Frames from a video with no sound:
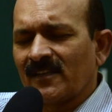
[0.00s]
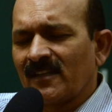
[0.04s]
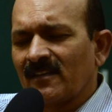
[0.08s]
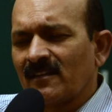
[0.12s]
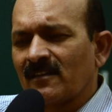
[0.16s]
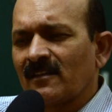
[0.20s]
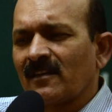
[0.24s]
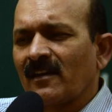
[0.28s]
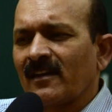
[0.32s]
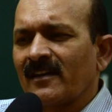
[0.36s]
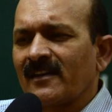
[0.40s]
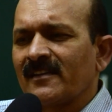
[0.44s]

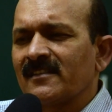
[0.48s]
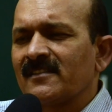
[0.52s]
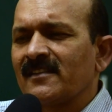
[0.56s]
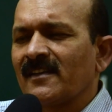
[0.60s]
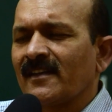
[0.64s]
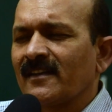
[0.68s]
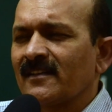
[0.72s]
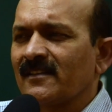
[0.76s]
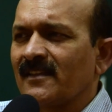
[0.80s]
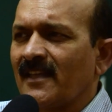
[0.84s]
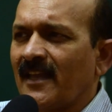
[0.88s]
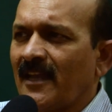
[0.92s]

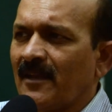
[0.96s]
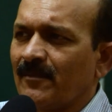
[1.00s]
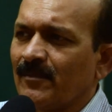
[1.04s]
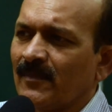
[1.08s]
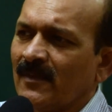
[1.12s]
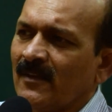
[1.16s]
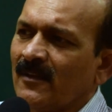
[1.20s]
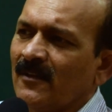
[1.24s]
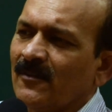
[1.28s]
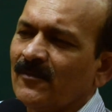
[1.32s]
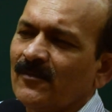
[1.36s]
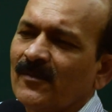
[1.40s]
encouraging
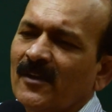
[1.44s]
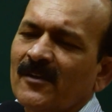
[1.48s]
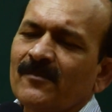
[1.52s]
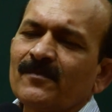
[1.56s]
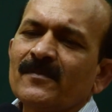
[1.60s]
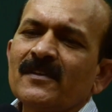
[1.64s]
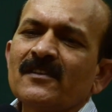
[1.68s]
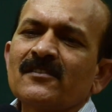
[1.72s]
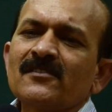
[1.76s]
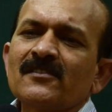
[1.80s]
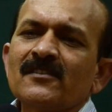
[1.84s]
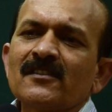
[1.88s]
them
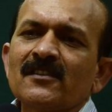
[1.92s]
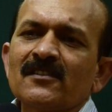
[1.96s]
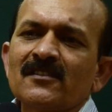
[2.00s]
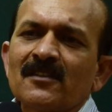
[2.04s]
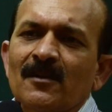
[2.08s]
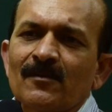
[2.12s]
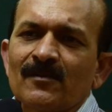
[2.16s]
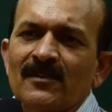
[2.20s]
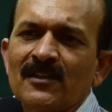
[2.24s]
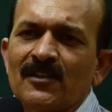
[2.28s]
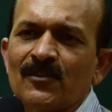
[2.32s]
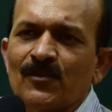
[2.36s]
when we see
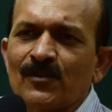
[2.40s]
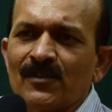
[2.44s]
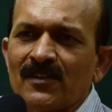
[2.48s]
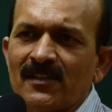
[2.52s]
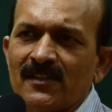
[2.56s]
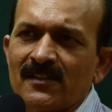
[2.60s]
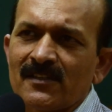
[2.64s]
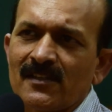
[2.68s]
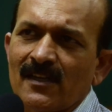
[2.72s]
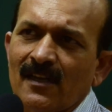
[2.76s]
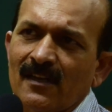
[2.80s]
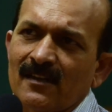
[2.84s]
some new
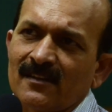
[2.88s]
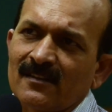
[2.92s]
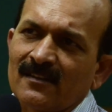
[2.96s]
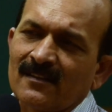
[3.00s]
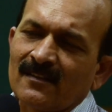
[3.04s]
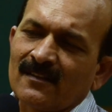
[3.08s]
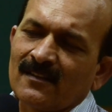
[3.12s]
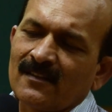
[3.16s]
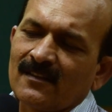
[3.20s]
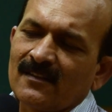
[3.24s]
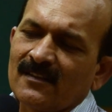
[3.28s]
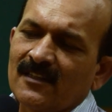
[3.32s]
result
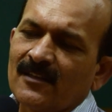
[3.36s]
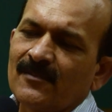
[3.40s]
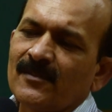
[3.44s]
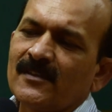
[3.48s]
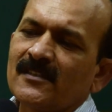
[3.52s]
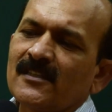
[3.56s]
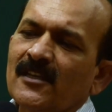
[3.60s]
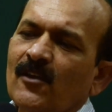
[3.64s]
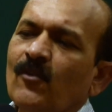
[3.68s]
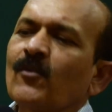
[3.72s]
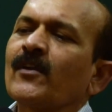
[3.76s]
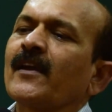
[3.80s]
then
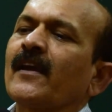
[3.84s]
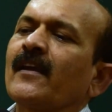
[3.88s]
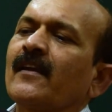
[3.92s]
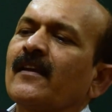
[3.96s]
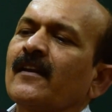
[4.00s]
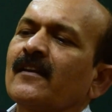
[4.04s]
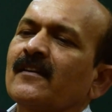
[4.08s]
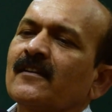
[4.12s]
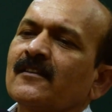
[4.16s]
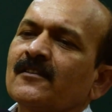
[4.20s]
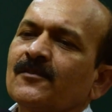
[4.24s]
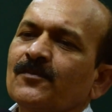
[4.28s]
we say okay
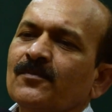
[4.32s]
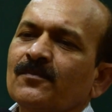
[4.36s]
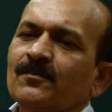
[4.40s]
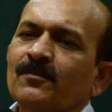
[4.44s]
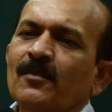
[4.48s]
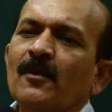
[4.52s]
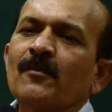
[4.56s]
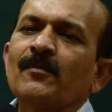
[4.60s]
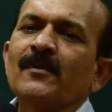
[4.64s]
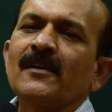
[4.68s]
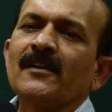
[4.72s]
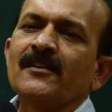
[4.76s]
let us
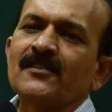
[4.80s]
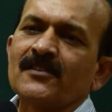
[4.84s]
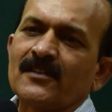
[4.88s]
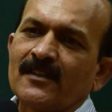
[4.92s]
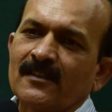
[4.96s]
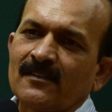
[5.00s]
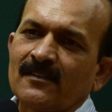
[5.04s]
publish